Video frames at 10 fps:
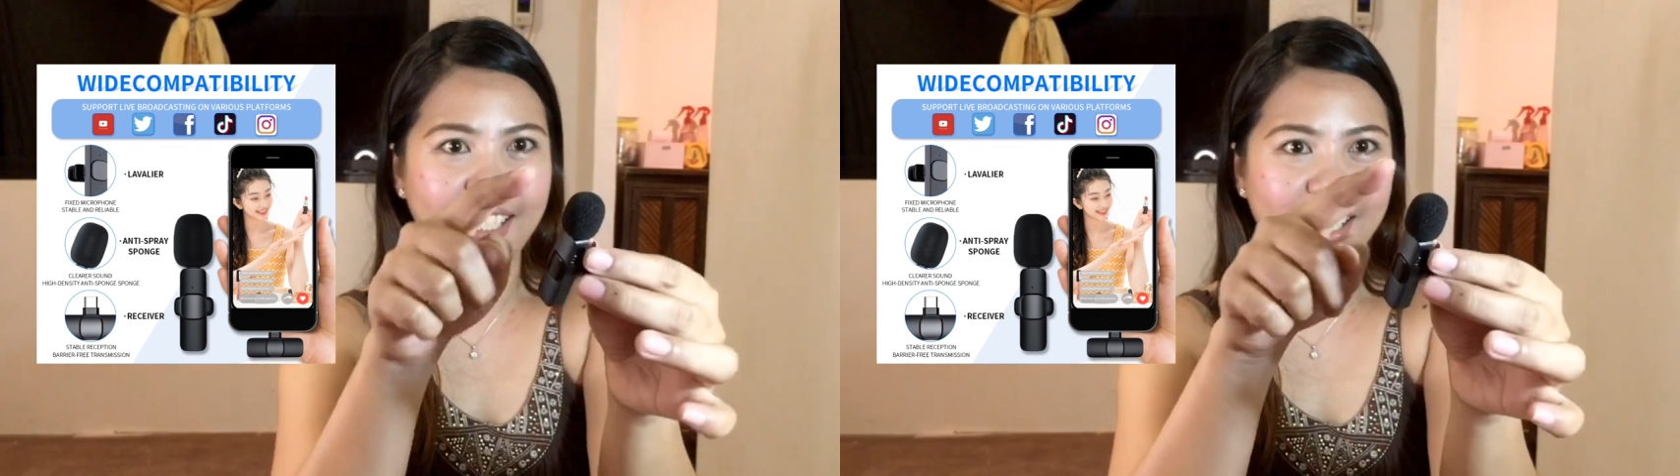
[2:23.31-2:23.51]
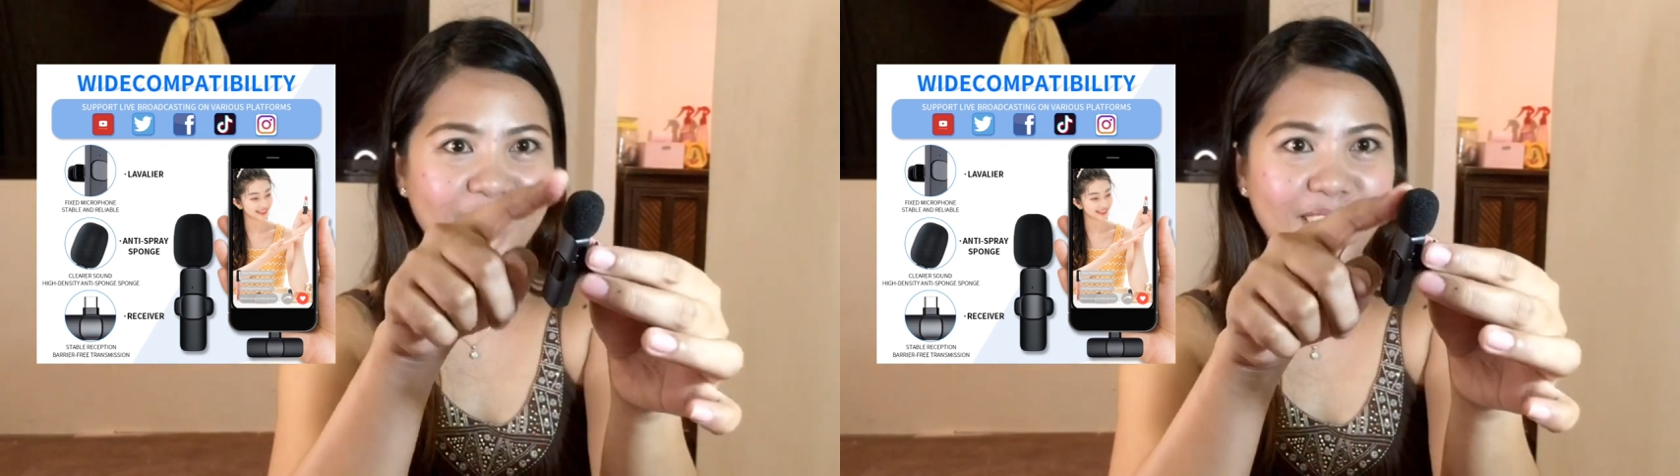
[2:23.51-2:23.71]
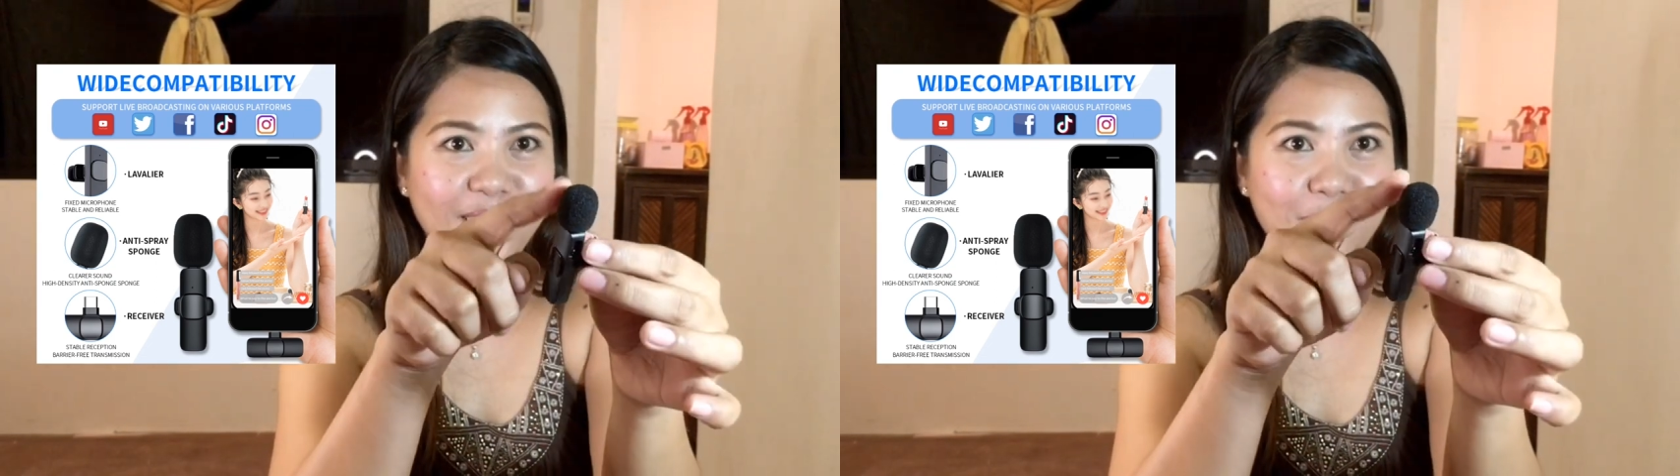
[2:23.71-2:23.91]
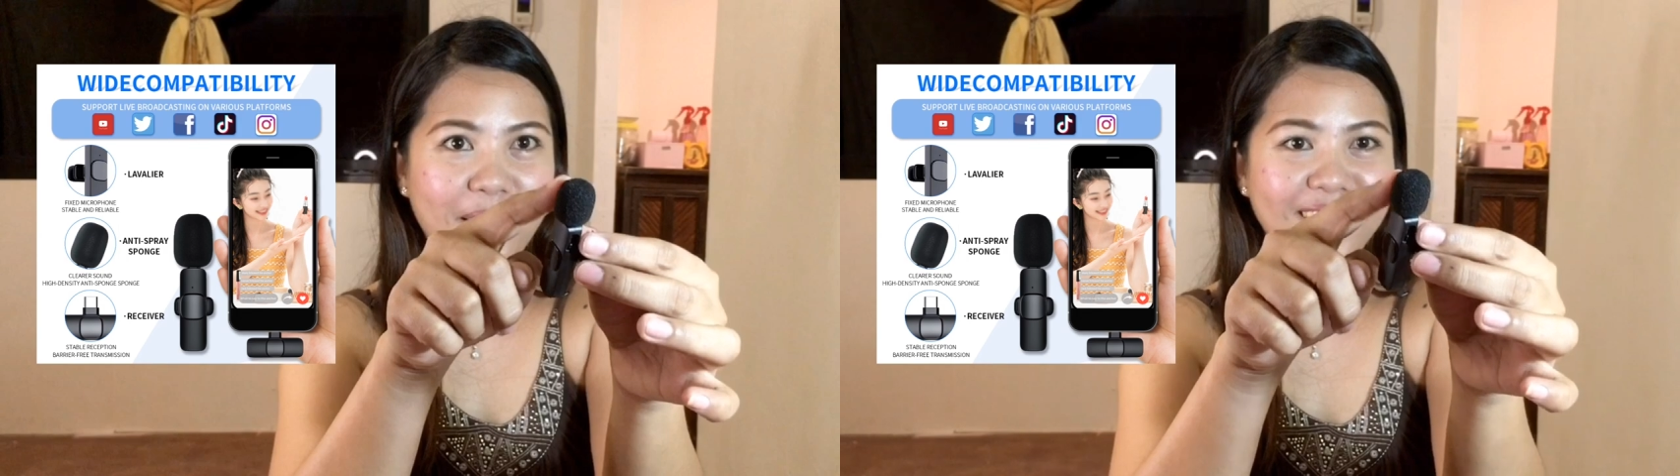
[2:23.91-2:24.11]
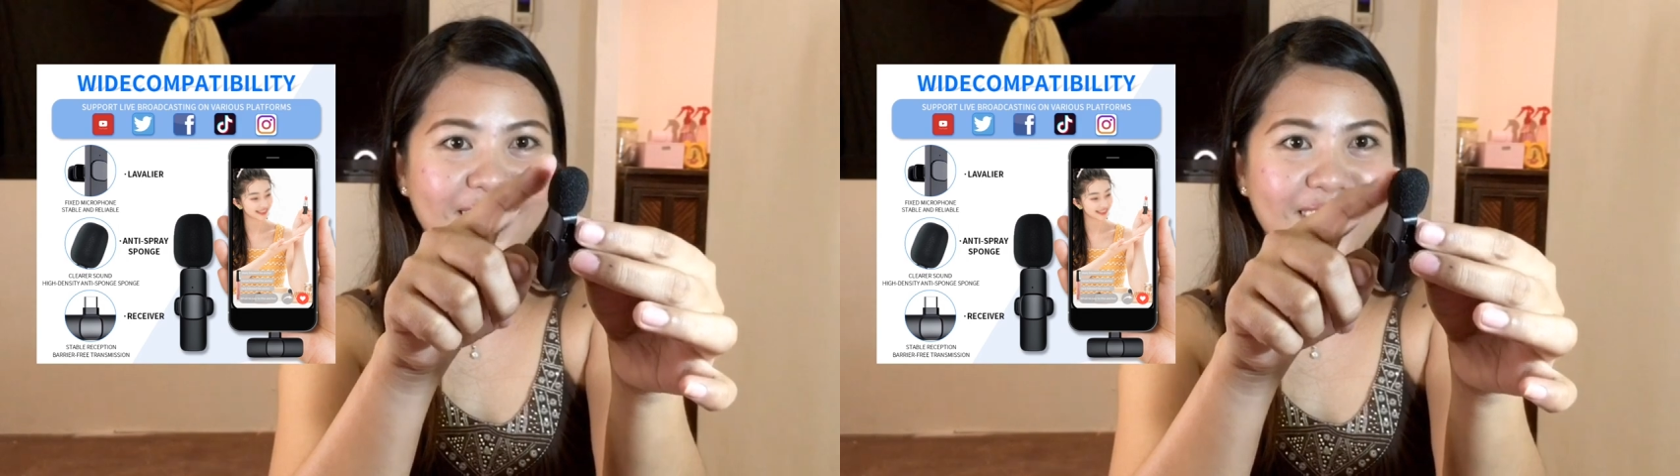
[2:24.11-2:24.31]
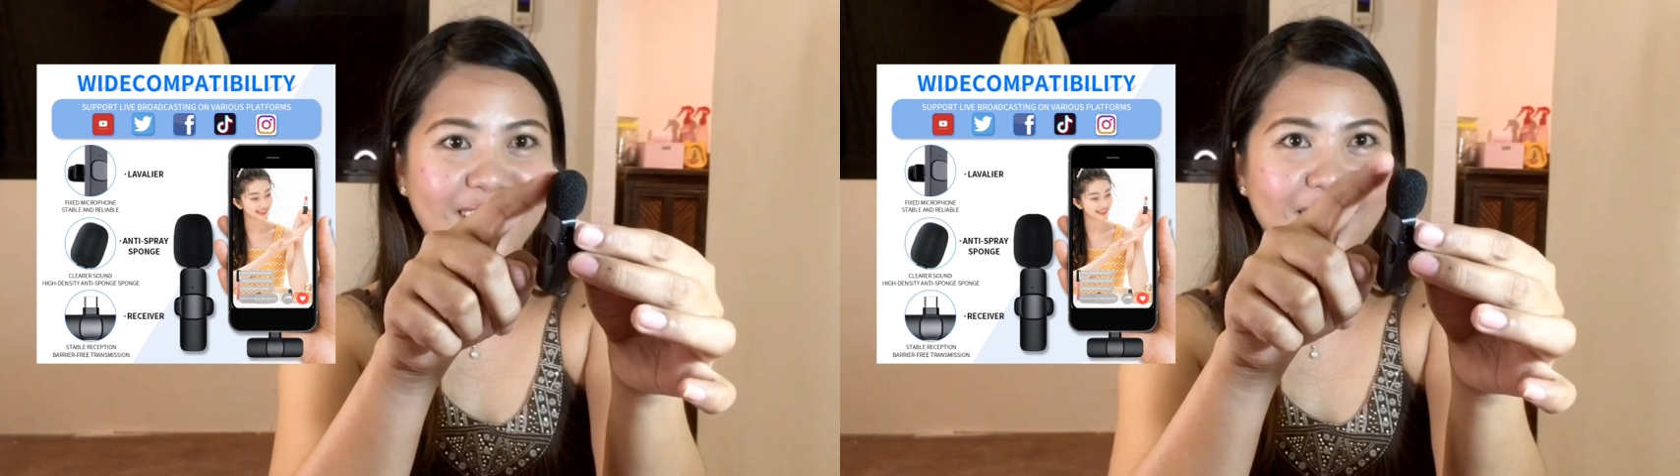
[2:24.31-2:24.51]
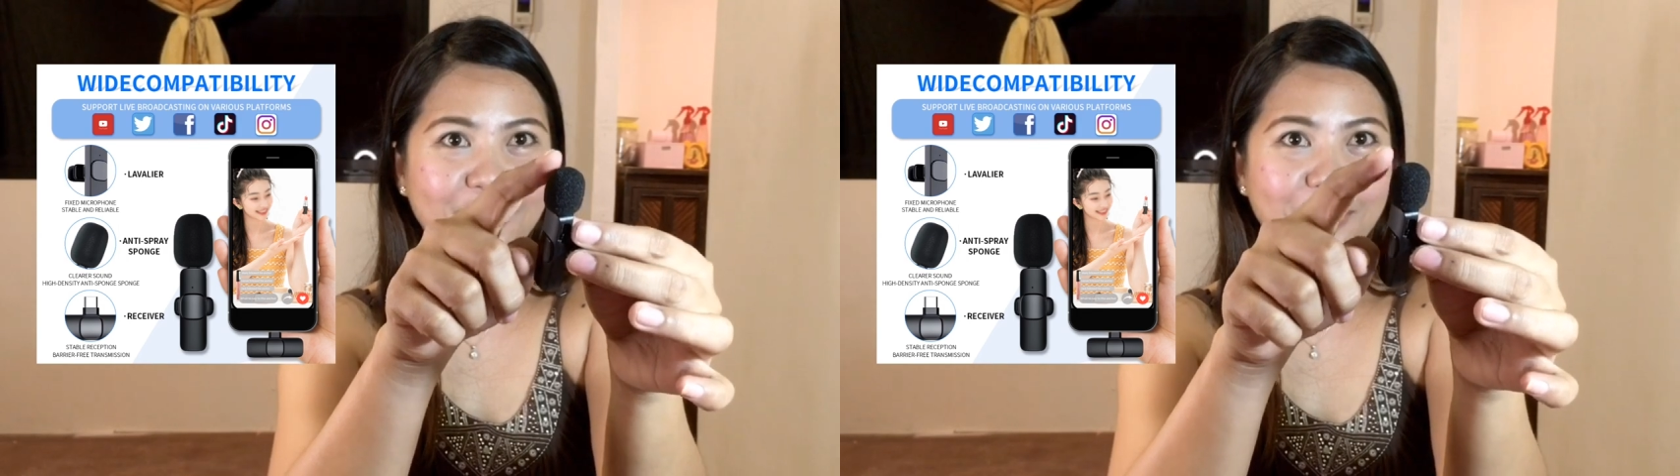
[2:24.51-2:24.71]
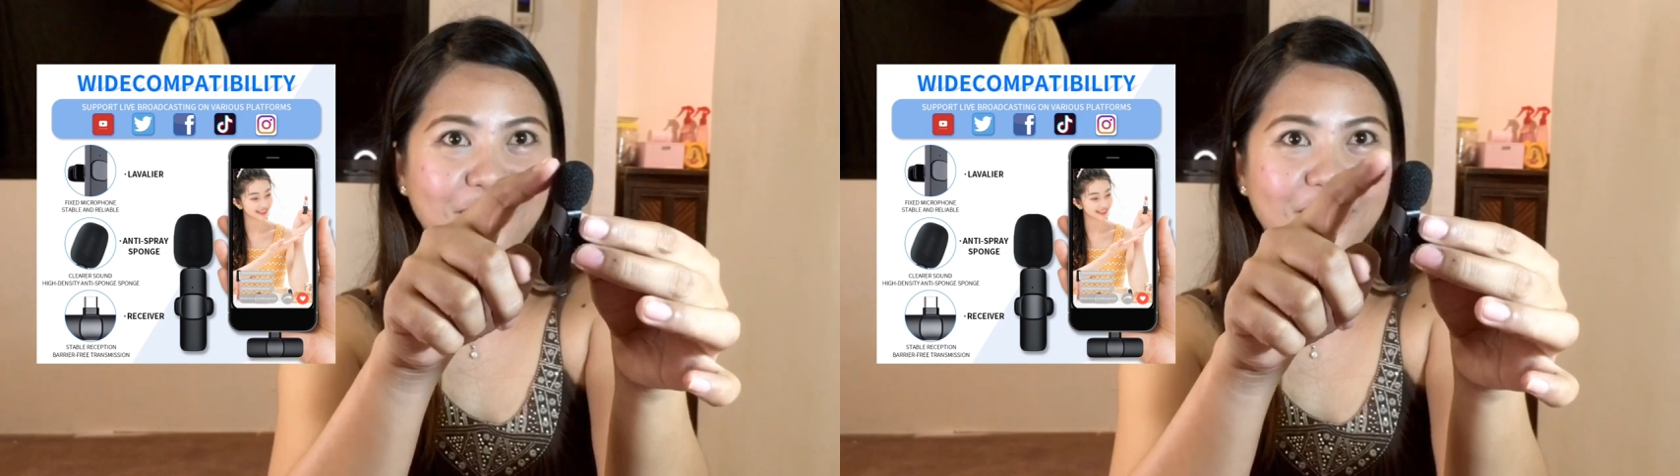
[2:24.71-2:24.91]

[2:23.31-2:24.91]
and the mic itself.